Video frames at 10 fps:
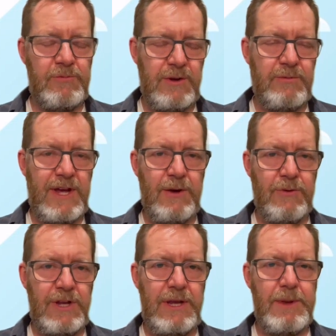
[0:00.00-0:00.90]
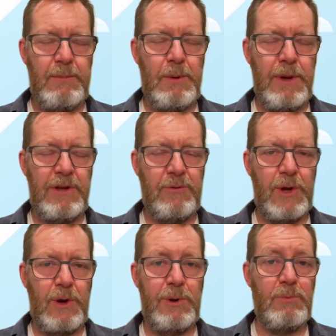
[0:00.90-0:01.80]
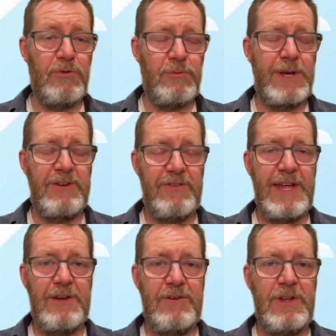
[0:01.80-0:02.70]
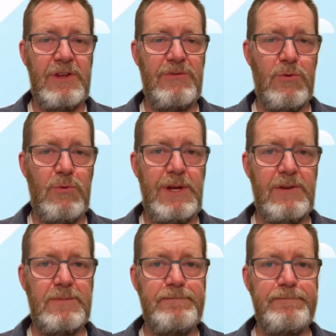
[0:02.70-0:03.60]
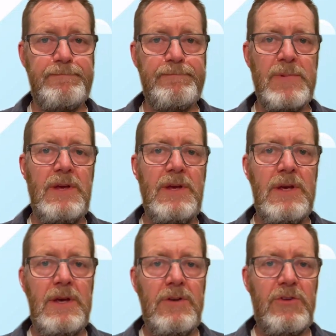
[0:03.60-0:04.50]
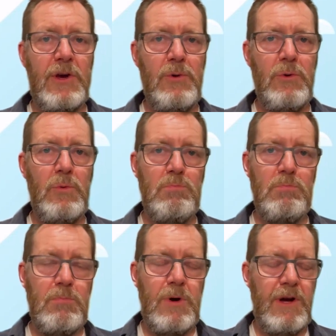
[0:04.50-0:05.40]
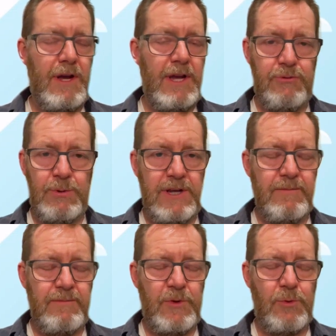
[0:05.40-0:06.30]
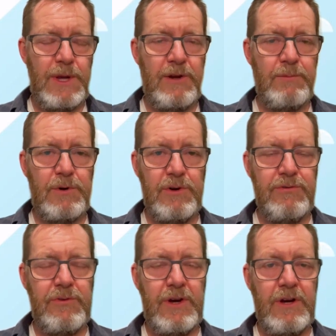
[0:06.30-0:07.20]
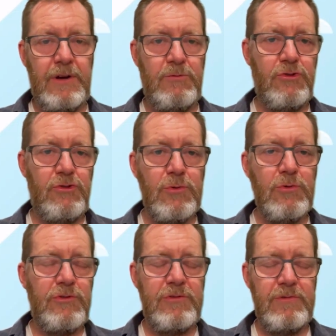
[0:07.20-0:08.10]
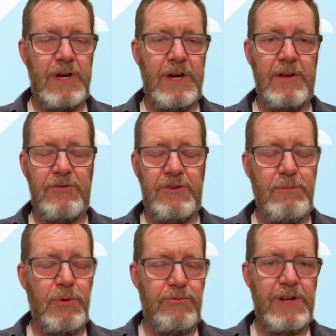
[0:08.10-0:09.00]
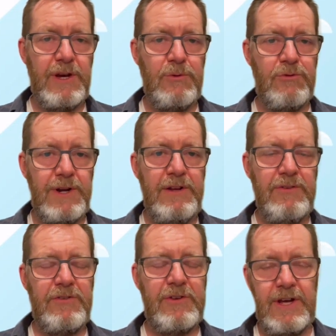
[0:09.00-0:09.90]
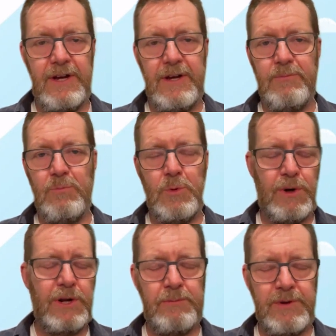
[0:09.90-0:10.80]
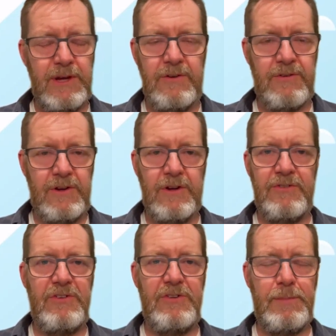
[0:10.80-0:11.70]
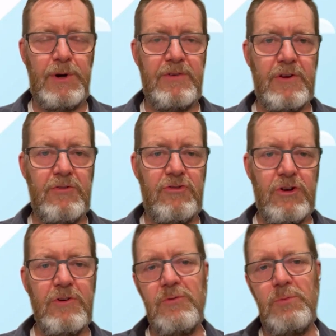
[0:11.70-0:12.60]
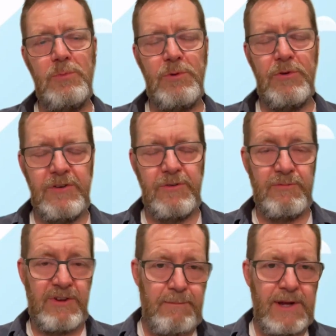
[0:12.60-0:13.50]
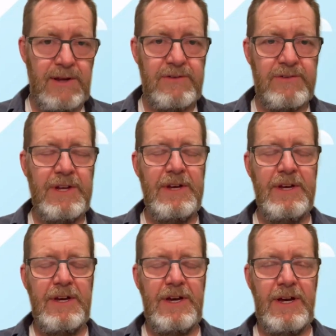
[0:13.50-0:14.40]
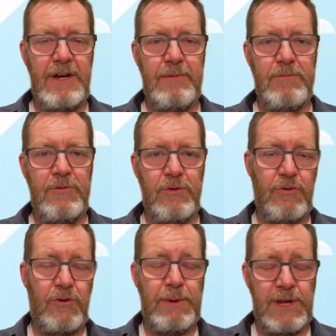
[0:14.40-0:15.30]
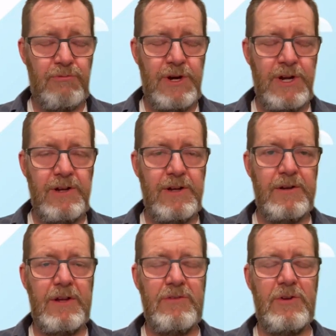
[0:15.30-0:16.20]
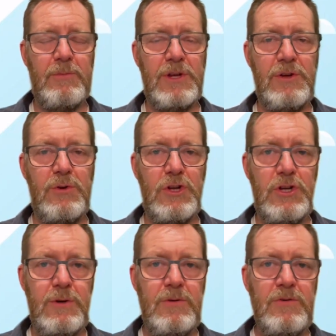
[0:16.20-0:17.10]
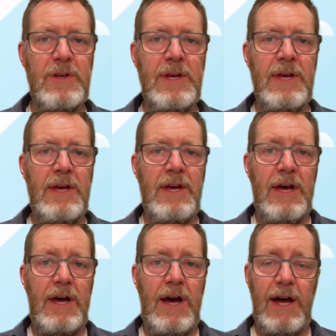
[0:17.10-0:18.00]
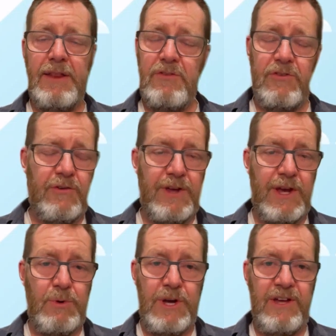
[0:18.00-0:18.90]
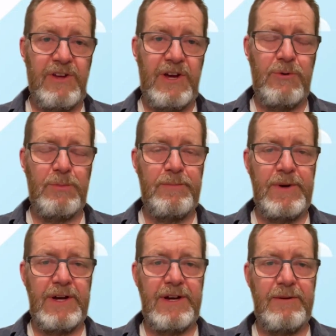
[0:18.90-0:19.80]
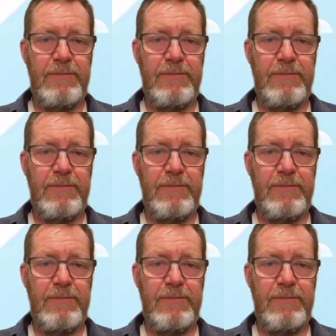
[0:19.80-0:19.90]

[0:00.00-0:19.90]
give you some tips to how to keep that momentum going once we get to the end of these 4 weeks. So each week there'll be a number of short, simple videos released. We'll break them down into nice, easy, bite-sized chunks. We'll provide some templates to sort of make it real and something you can use. And then just don't forget, we're here to help.